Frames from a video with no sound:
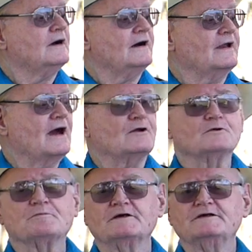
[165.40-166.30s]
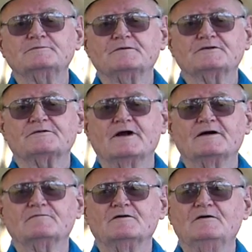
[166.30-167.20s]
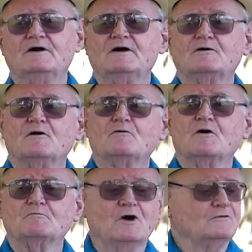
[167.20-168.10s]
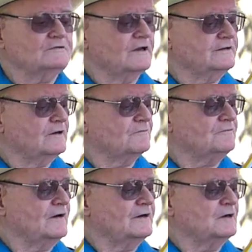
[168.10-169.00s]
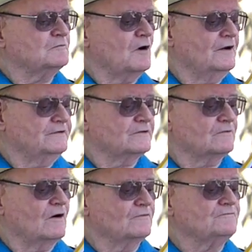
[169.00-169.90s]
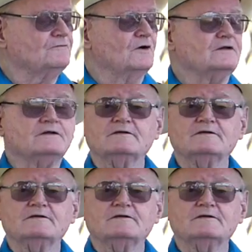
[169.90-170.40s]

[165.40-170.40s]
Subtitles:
And how do policemen travel? Well, mostly you'll find them either on foot